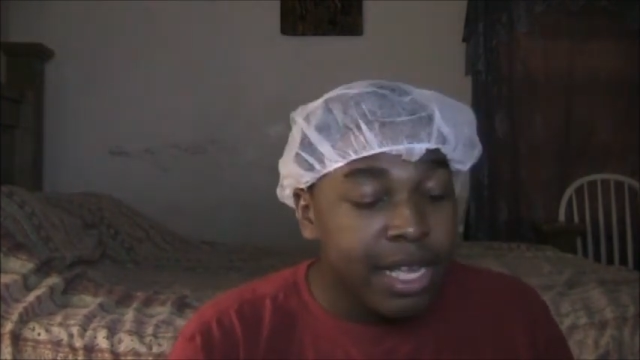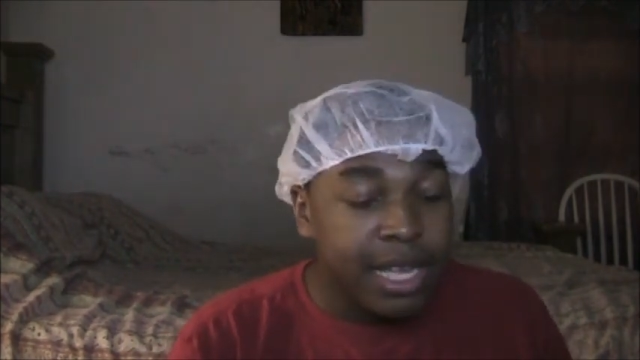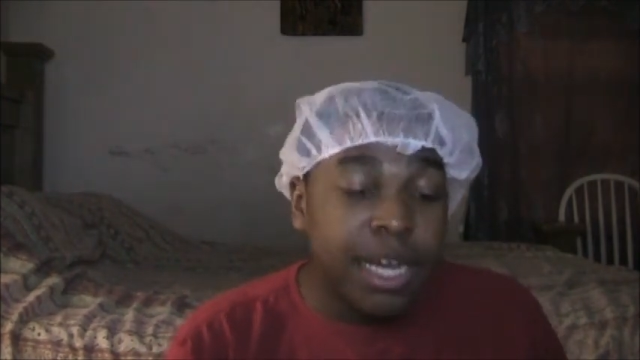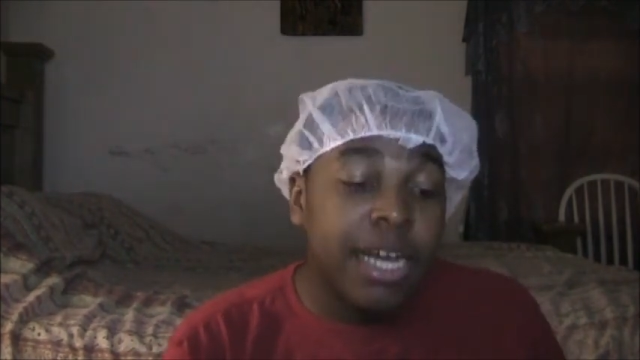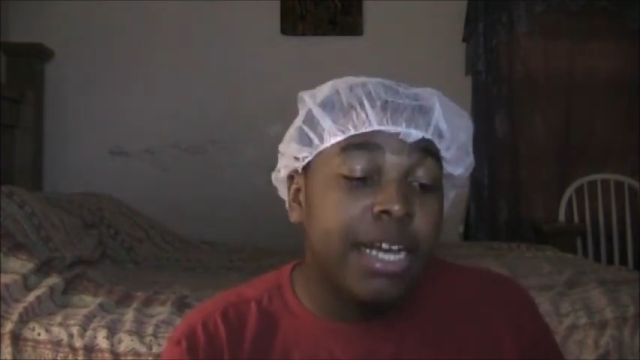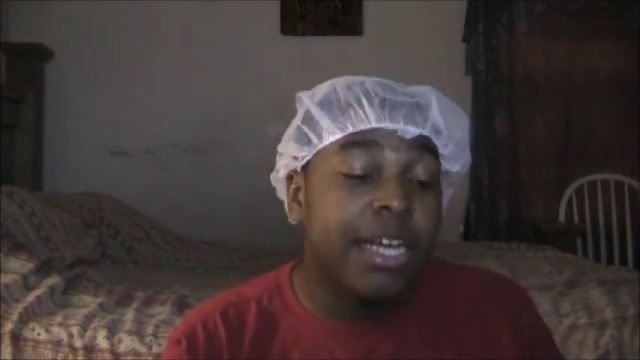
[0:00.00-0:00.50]

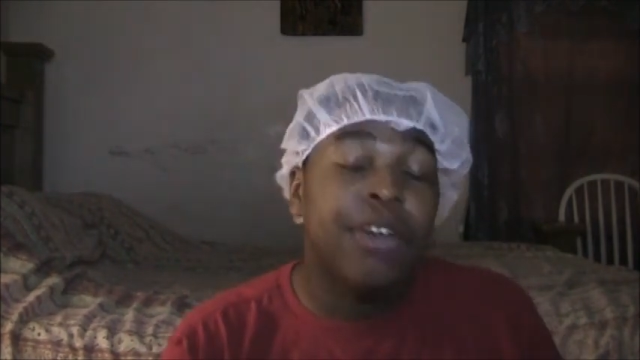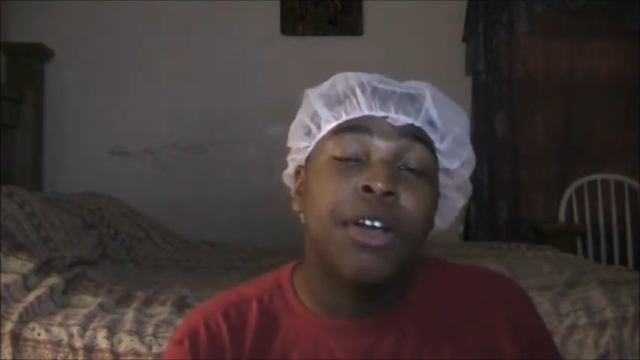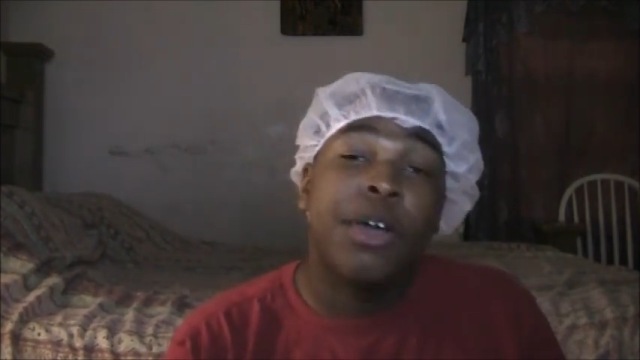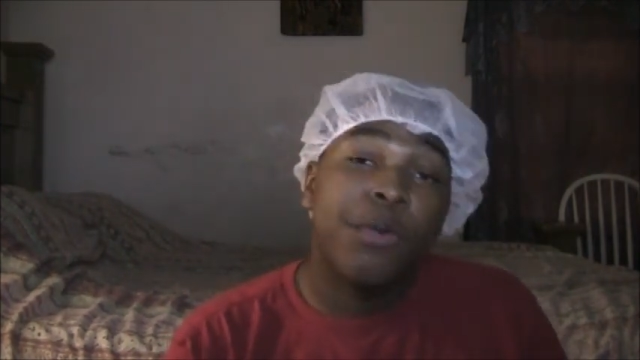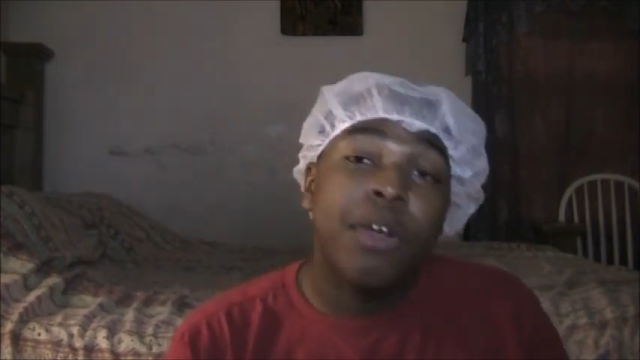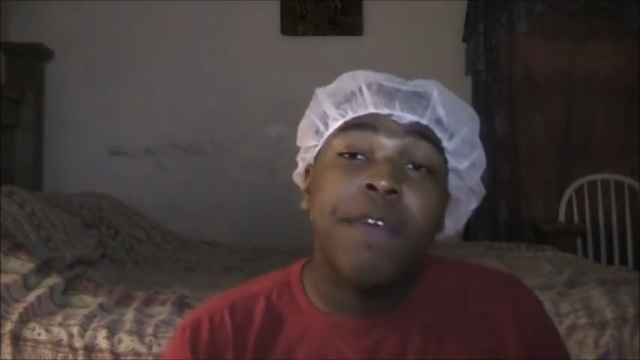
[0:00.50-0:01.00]
uh,
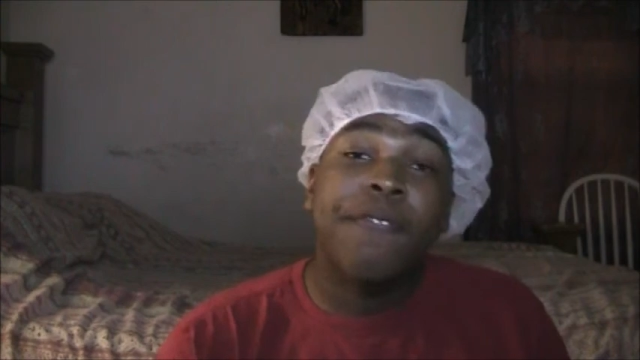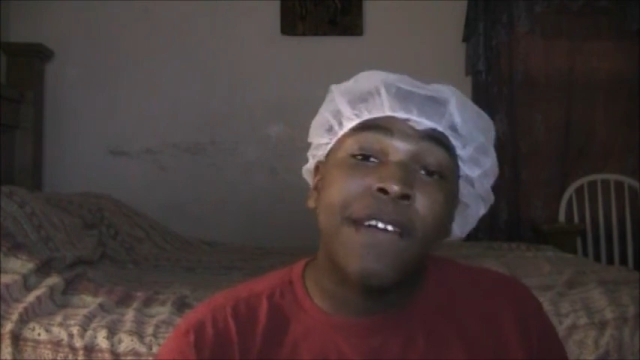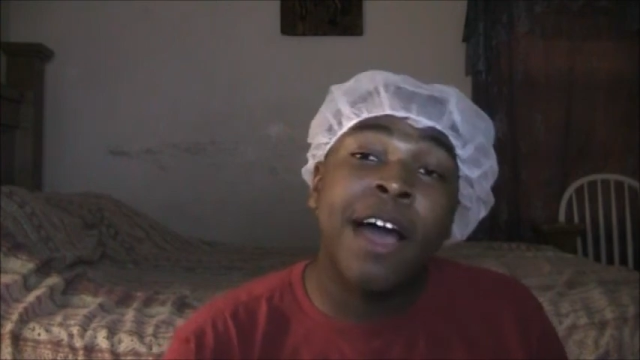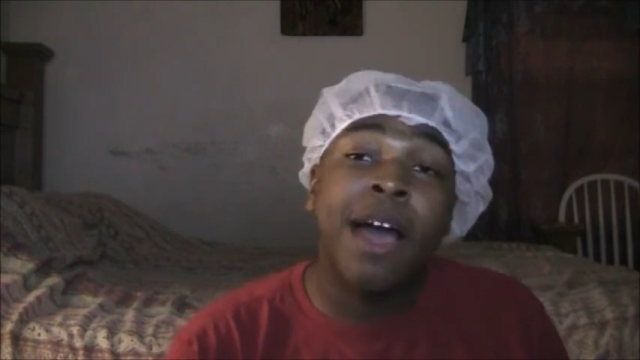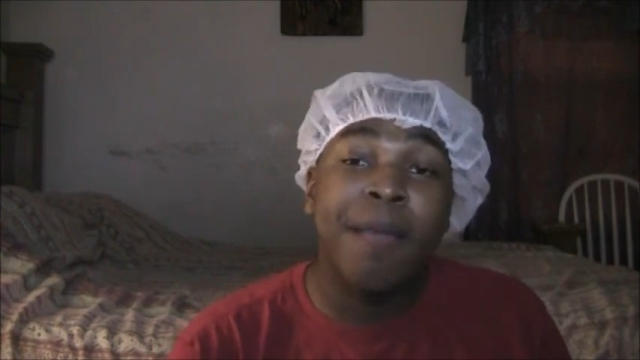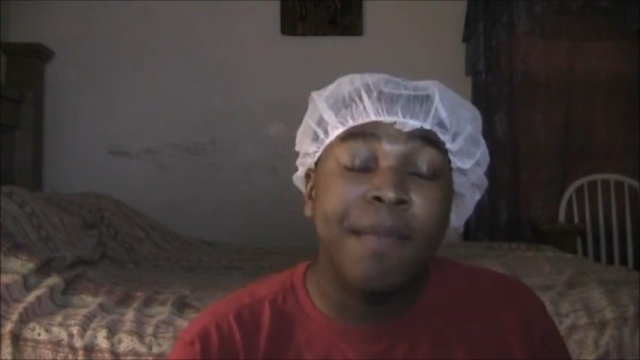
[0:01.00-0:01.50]
with
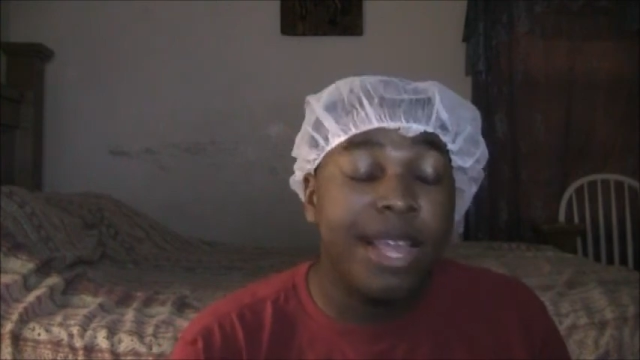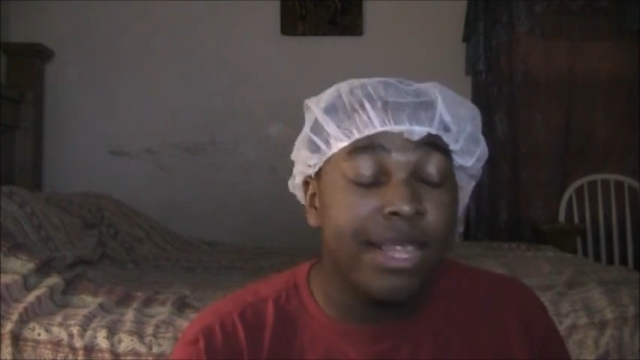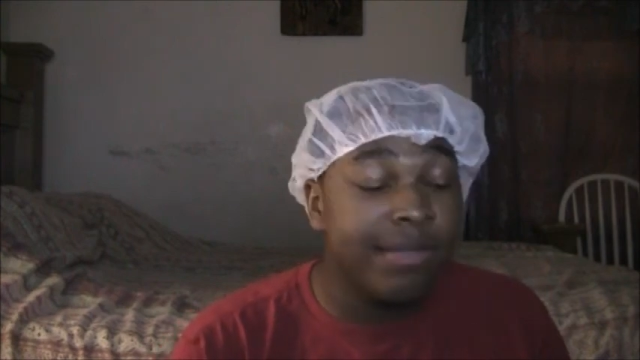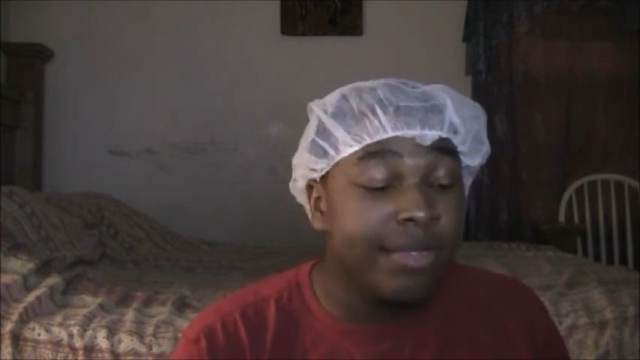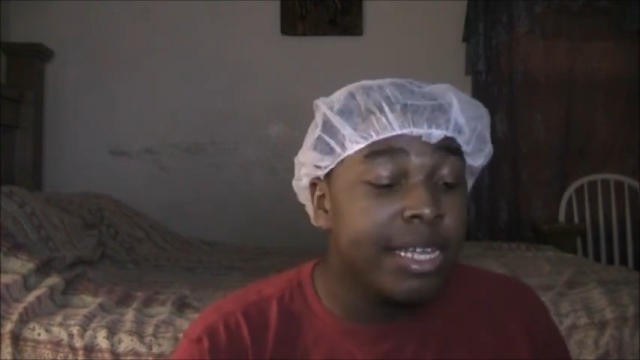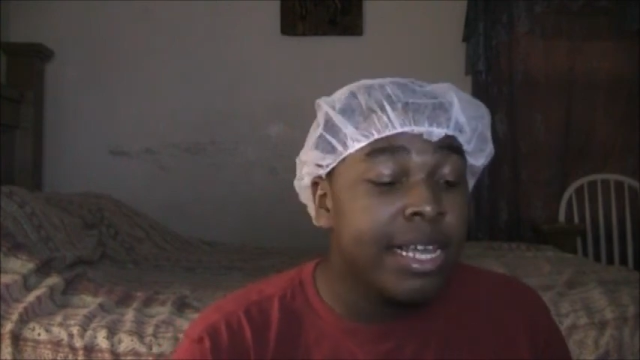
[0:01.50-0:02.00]

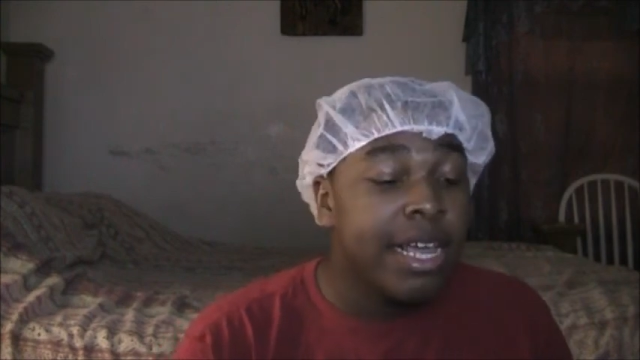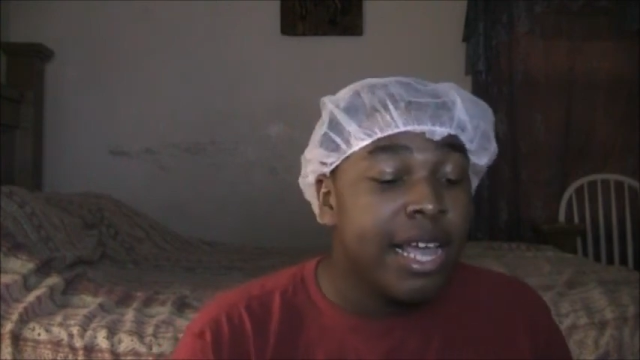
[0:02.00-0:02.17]
comments.